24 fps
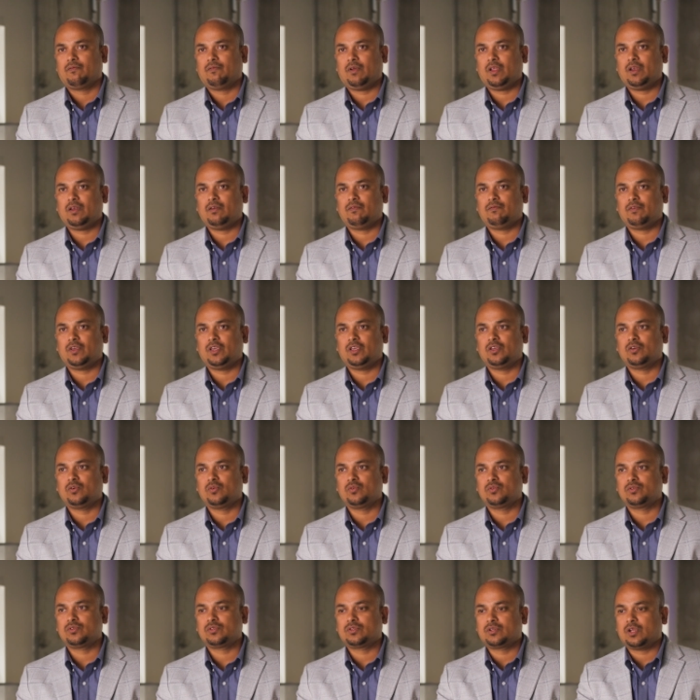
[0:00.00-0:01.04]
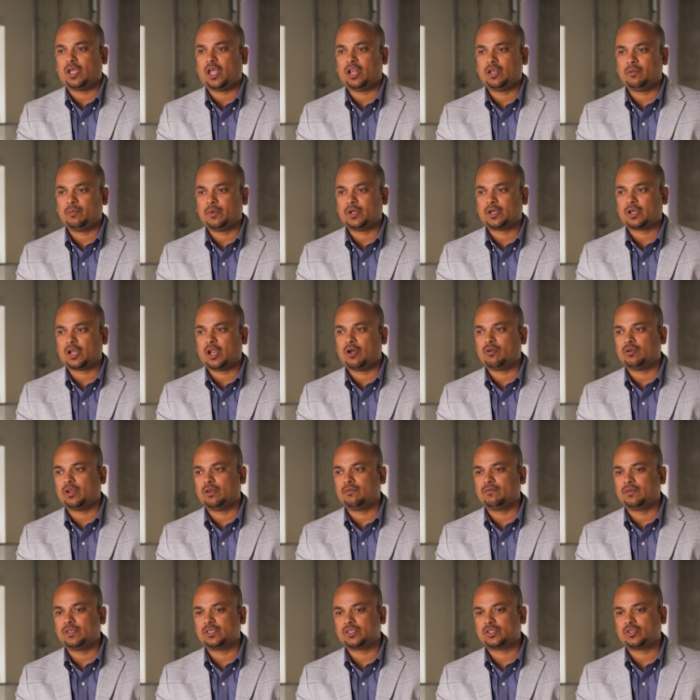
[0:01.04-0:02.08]
When we used Element Cloud
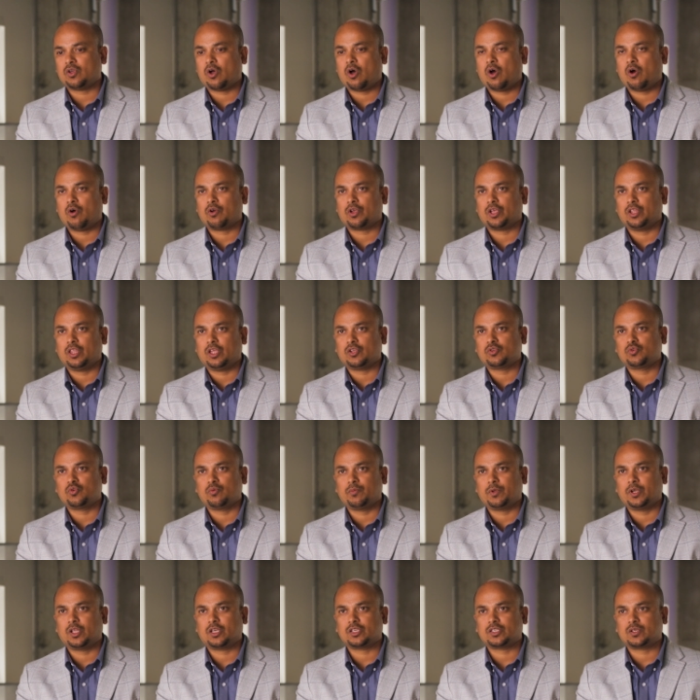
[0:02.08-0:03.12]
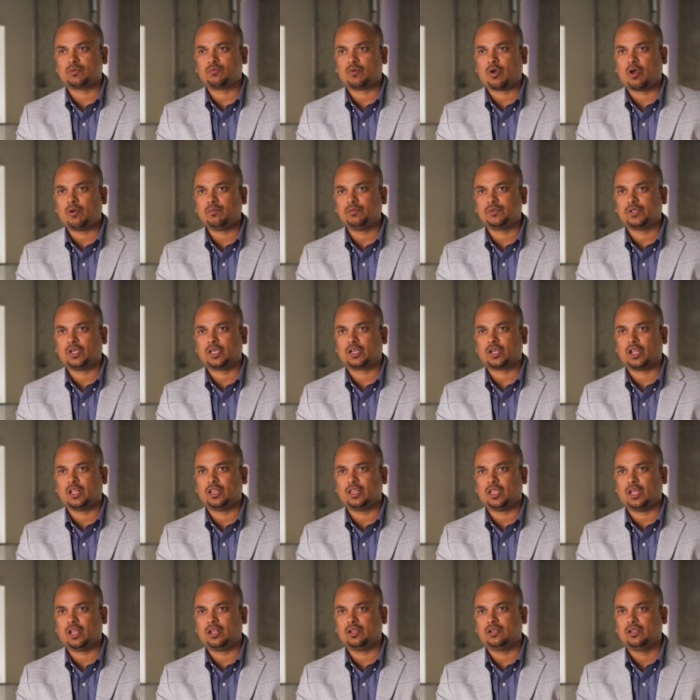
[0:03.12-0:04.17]
and we saw, okay, there are so many custom objects,
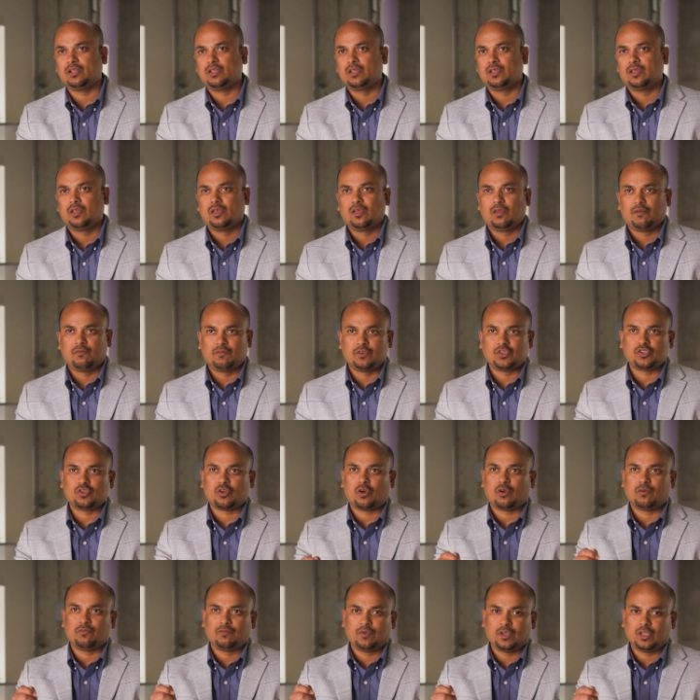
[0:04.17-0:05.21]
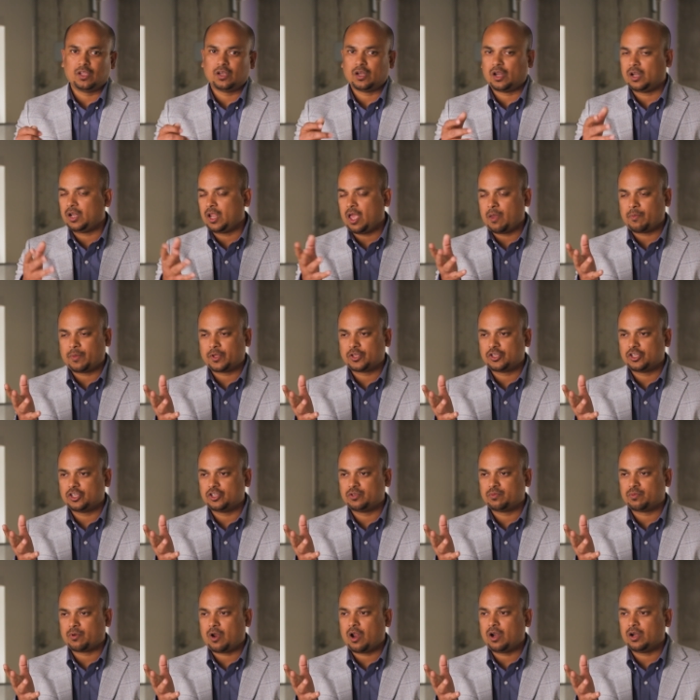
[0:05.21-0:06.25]
and then we run App
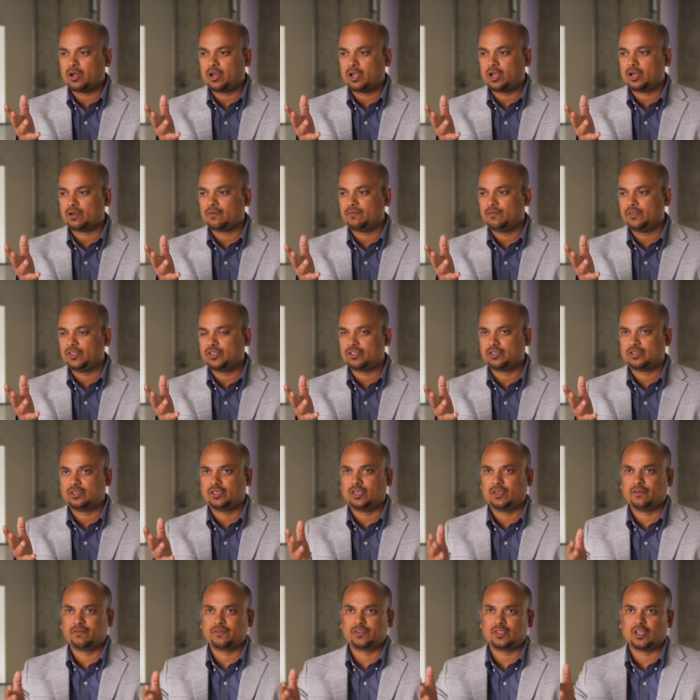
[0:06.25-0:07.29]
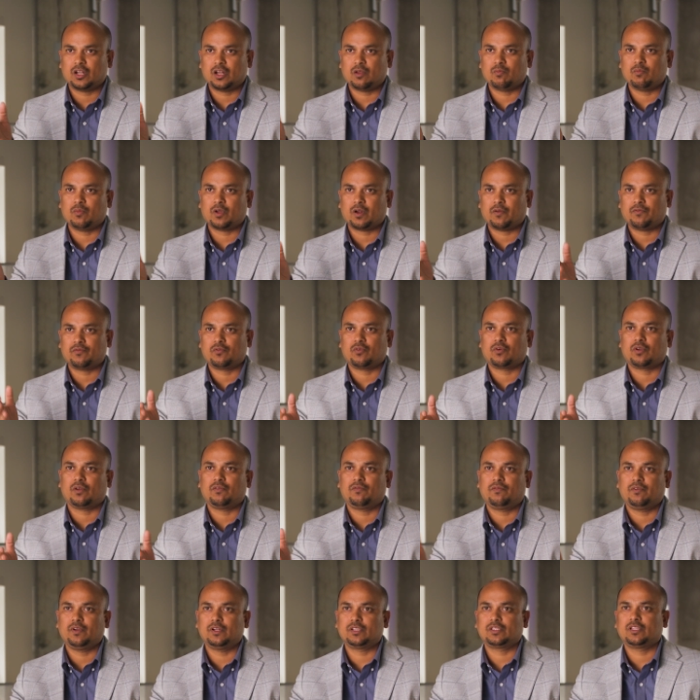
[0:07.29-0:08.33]
Exchange product, which gives the number of total
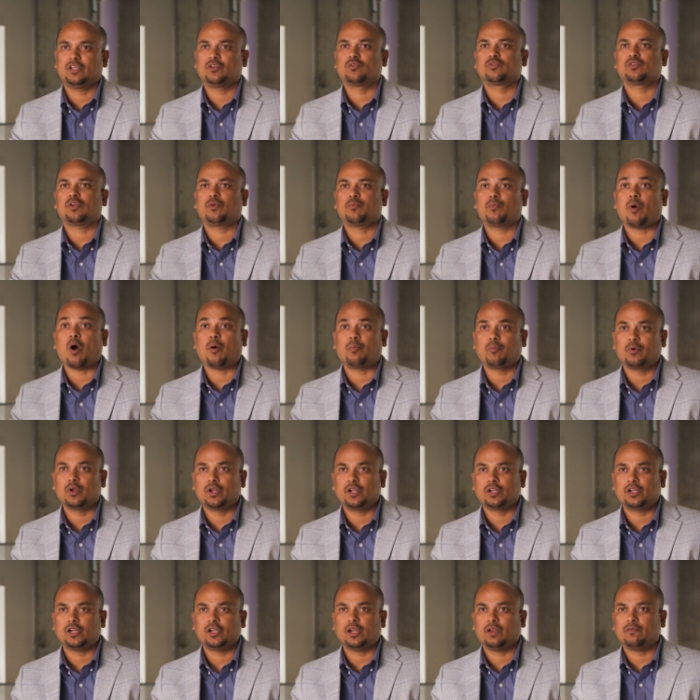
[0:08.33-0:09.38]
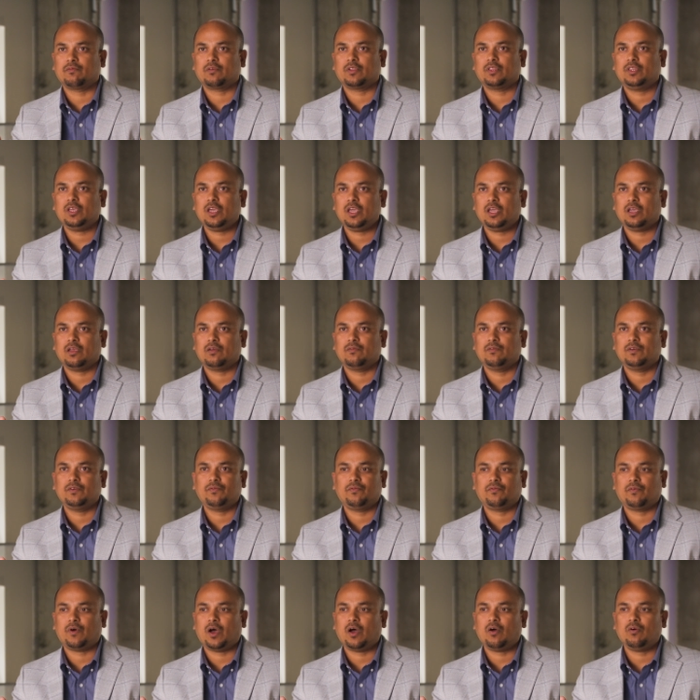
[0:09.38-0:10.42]
fields those are populated and everything. We
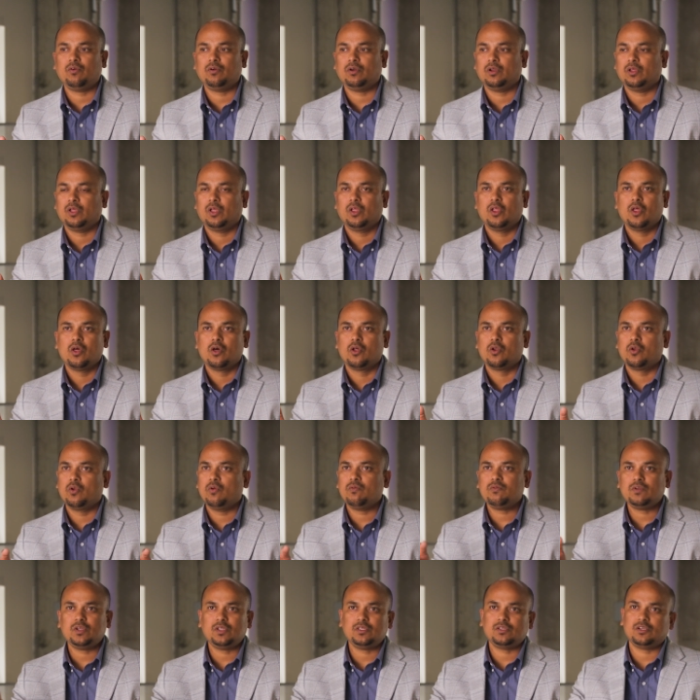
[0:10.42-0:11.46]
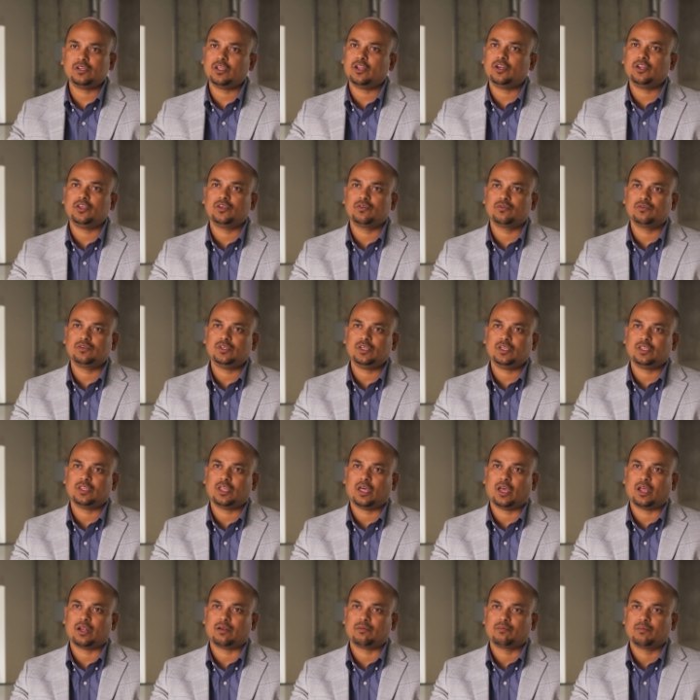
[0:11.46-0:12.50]
found no one is really using
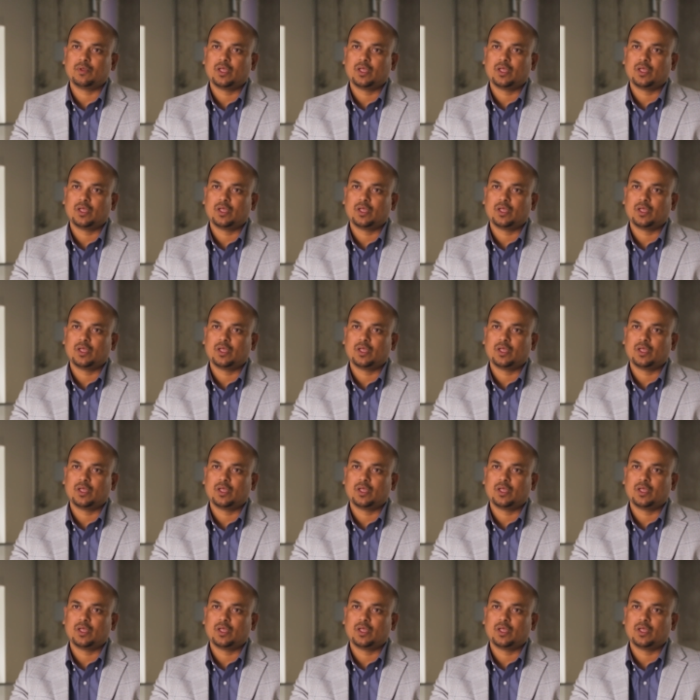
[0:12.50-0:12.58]
that.